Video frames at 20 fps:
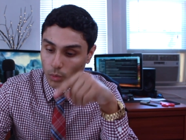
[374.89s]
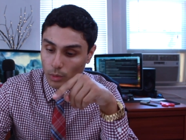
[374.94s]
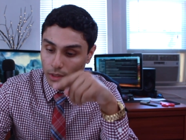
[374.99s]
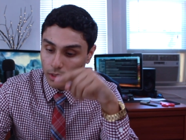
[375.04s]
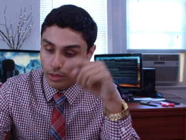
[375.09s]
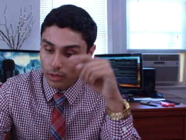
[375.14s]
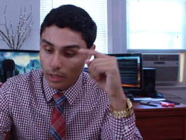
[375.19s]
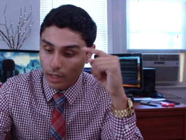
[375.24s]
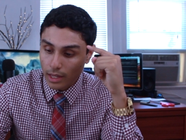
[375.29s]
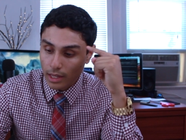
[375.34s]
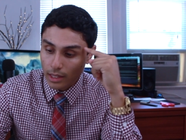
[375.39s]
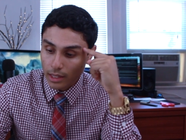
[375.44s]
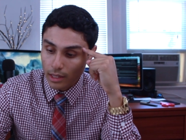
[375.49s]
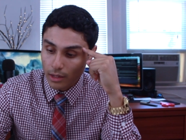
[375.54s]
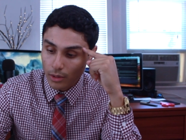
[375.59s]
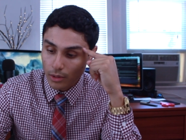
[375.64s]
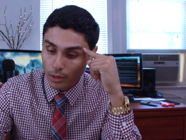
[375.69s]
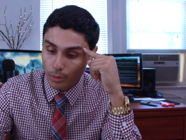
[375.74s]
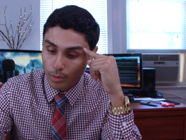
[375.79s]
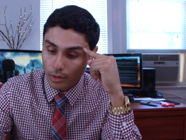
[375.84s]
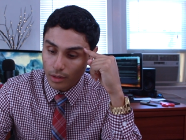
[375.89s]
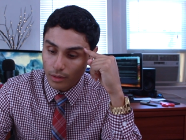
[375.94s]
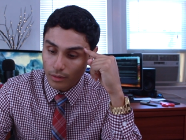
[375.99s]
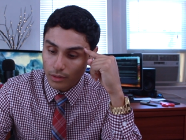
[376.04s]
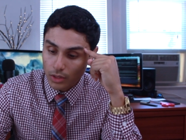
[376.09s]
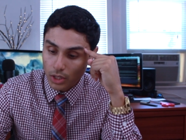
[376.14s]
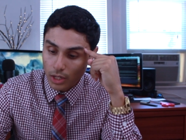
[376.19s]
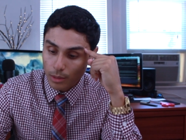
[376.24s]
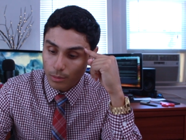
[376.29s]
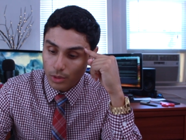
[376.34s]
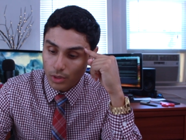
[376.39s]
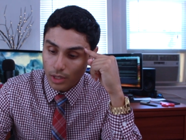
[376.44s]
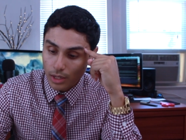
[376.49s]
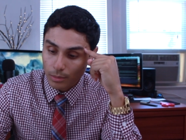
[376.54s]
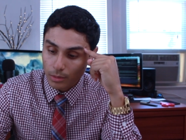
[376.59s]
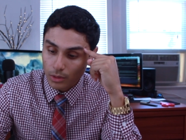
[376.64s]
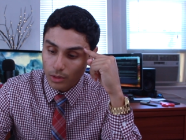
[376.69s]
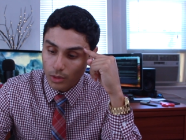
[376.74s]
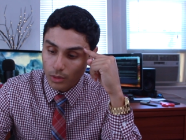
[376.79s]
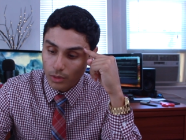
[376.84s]
what he's saying here in the book of James,
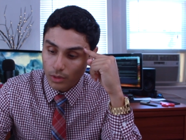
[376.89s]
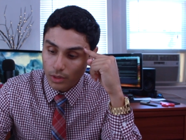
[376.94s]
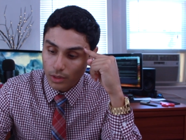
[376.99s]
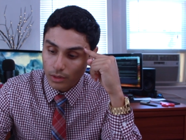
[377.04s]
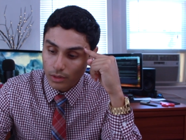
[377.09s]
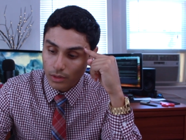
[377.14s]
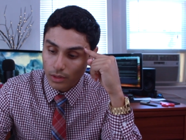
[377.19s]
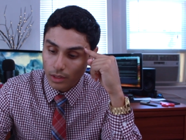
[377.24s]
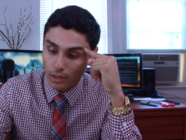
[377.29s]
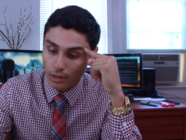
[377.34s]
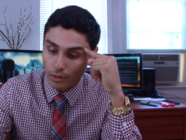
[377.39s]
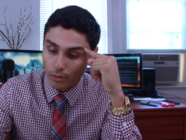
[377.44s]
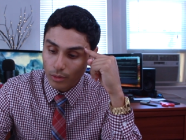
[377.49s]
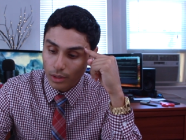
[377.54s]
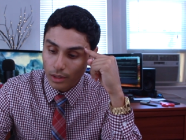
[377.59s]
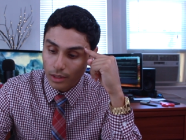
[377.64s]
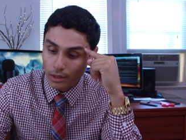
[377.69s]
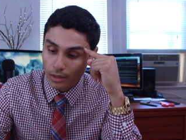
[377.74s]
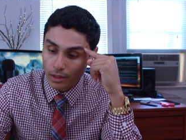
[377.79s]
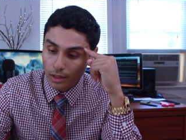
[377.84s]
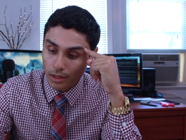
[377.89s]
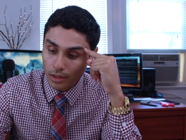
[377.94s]
chapter two, sixteen, right?